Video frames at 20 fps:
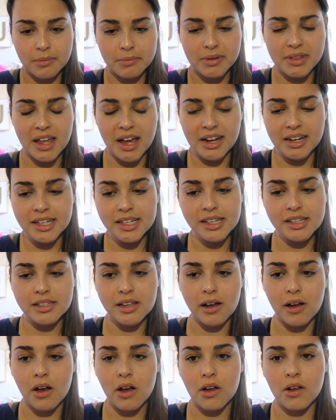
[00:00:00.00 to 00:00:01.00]
but that
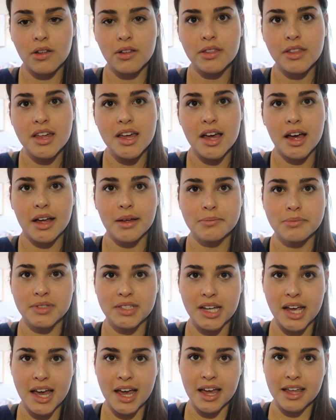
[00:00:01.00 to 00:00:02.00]
is all the
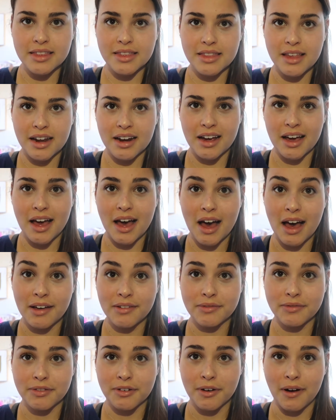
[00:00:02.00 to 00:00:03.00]
update that I
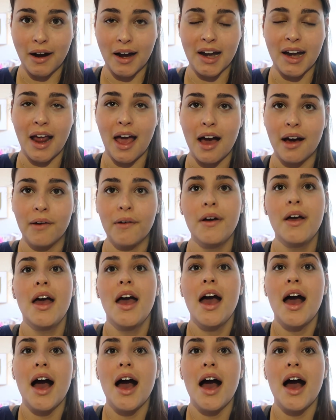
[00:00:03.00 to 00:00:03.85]
have for right now.